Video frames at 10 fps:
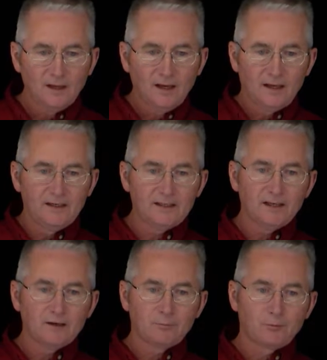I need to
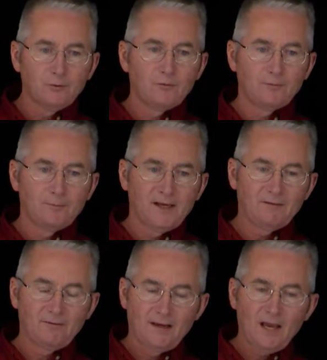get it approved from the
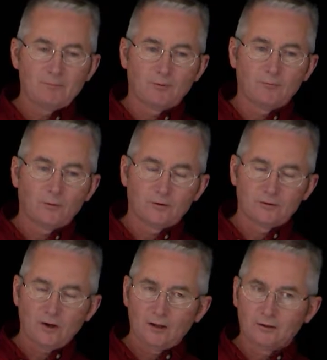FAA before
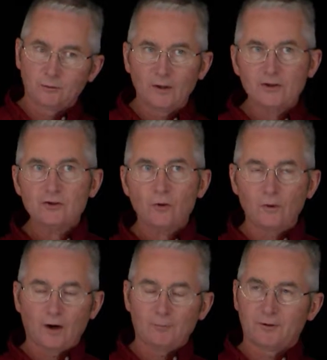installing. So I just don't
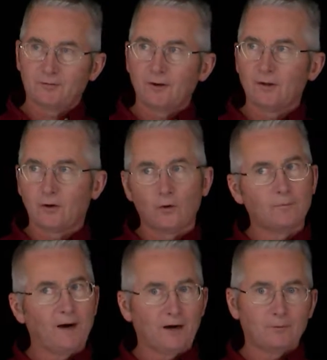arbitrarily go to
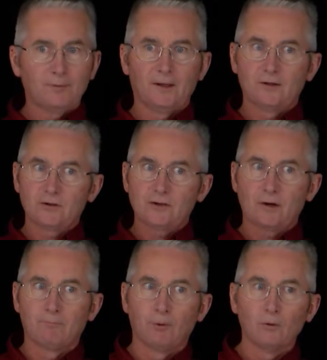my airplane and just
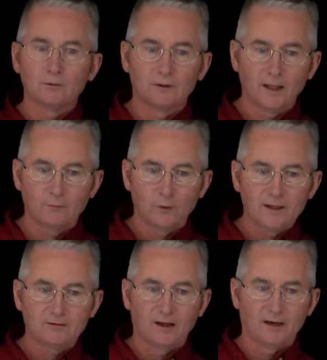start bolting lead
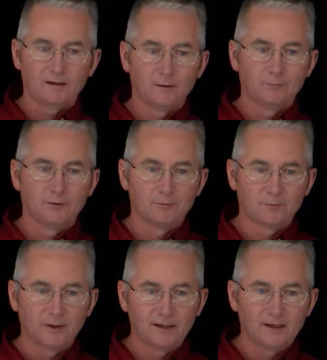weights on it to
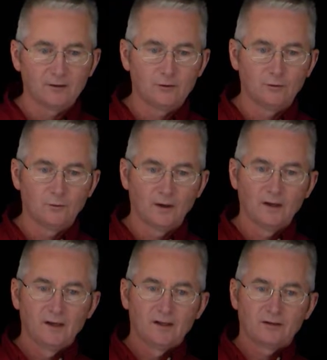bring it into
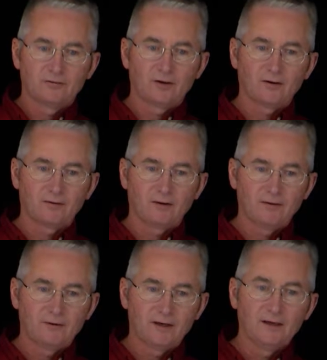the center of gravity.